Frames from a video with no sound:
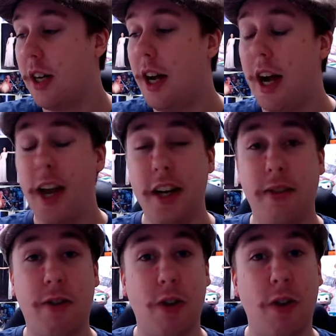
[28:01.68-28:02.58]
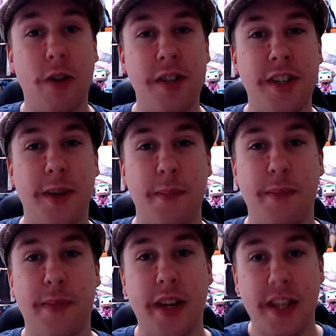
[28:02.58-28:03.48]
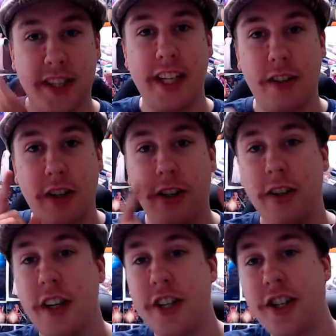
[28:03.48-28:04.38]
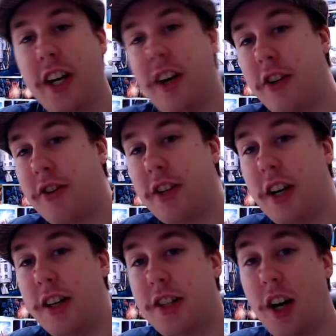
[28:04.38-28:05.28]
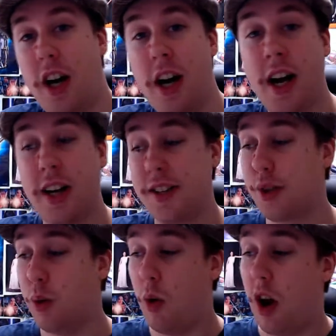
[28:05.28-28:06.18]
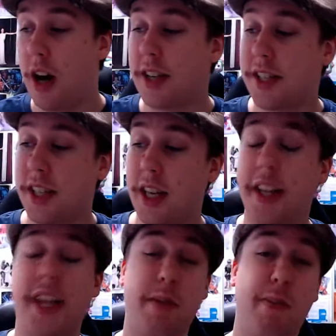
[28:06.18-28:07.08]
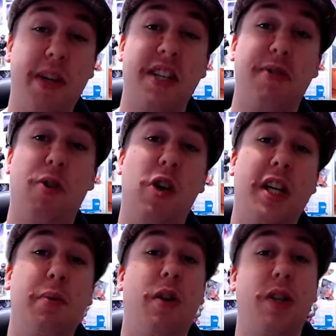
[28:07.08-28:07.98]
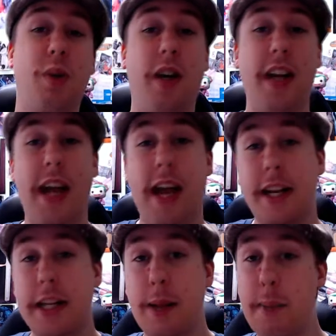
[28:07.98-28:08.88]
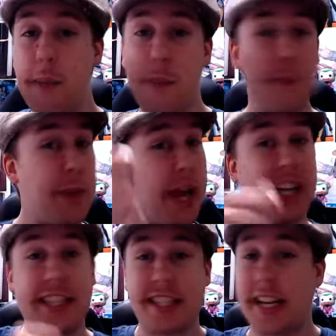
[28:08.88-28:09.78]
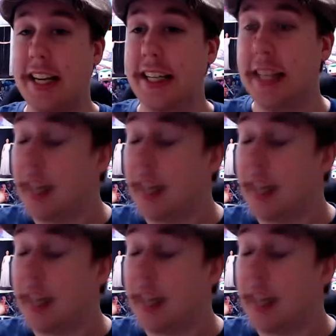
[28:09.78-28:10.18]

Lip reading: And of course, Sekiro Shadows Die Twice. That's PS4, Xbox One, and PC.